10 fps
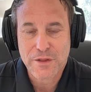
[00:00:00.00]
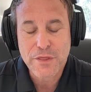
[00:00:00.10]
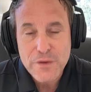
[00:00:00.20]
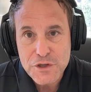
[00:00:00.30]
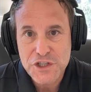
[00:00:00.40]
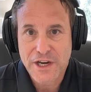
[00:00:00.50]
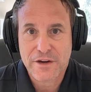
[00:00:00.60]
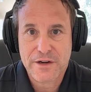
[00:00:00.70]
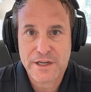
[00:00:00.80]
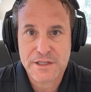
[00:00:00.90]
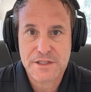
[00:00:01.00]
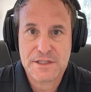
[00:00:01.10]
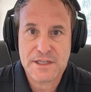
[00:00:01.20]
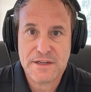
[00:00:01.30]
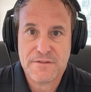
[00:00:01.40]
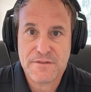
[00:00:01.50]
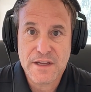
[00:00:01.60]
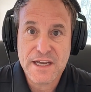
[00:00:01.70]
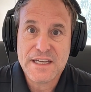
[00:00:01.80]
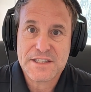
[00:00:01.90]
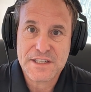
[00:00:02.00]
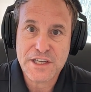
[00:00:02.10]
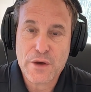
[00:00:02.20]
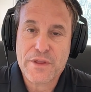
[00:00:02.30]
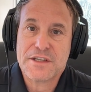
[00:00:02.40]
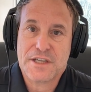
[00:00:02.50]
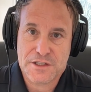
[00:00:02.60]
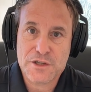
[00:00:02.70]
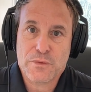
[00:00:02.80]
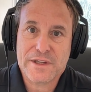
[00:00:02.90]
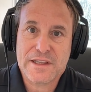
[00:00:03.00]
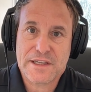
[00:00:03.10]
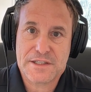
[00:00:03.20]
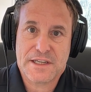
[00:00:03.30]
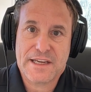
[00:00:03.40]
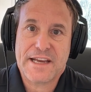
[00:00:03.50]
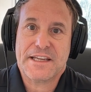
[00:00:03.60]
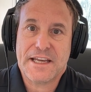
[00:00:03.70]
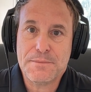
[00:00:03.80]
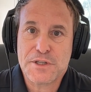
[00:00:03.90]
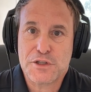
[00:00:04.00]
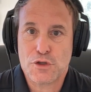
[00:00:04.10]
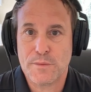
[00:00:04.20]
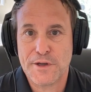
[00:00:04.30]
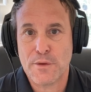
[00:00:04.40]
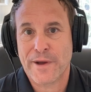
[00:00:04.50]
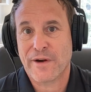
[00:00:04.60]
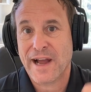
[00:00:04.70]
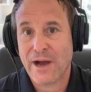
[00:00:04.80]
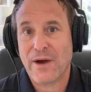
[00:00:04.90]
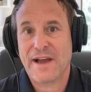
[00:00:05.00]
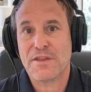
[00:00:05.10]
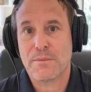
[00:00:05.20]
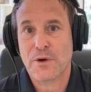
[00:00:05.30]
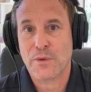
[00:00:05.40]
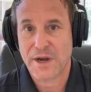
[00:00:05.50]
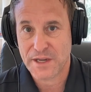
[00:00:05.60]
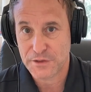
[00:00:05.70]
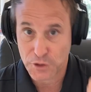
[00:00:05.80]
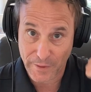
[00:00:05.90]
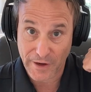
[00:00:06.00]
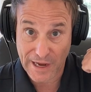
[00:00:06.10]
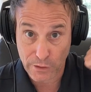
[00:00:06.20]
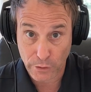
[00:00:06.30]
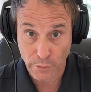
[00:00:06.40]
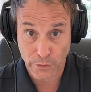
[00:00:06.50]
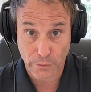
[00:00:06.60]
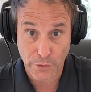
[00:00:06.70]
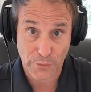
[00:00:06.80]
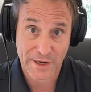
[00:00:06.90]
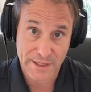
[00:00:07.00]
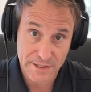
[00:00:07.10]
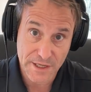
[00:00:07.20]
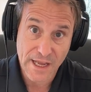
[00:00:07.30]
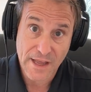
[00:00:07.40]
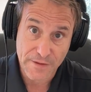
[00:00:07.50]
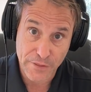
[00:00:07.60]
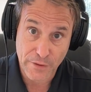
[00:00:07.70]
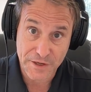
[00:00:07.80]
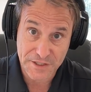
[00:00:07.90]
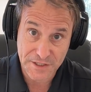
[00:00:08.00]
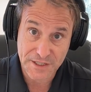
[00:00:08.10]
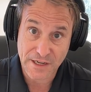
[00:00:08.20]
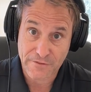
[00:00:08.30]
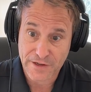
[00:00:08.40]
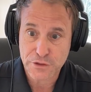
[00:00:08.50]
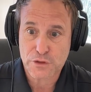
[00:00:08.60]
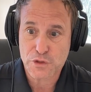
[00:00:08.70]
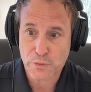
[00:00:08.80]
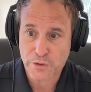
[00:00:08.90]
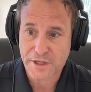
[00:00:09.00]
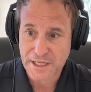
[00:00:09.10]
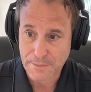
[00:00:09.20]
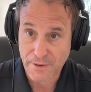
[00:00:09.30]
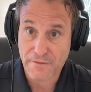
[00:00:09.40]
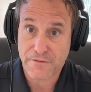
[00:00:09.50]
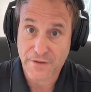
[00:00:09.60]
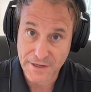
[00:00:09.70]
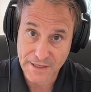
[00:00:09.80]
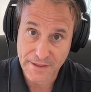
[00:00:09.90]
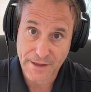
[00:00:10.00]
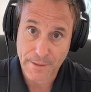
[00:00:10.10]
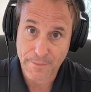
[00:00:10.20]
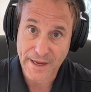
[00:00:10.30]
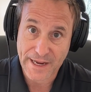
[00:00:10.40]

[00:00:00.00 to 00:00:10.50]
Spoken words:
The third checker is the CEO that doesn't really listen and keeps assuming no matter how high the burn rate is, no matter how low the growth rate is, that their existing investors will keep funding them.